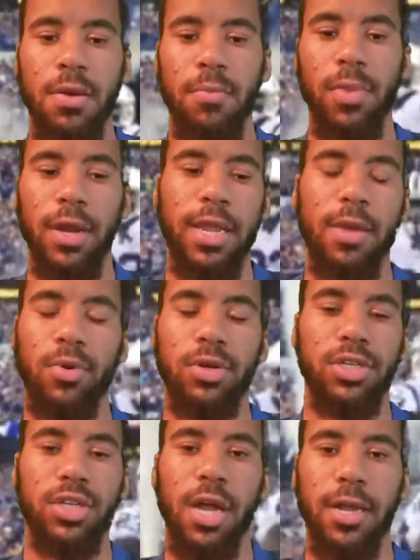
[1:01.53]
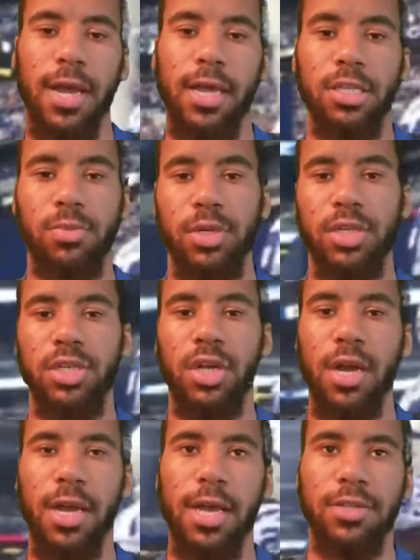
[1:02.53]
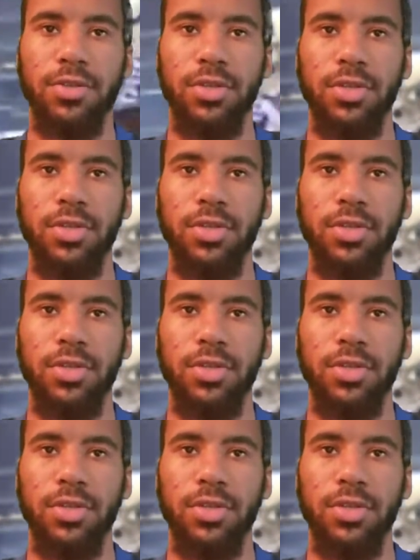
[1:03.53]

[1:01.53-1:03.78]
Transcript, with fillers: But him or DeShone Kizer, but DeShone Kizer is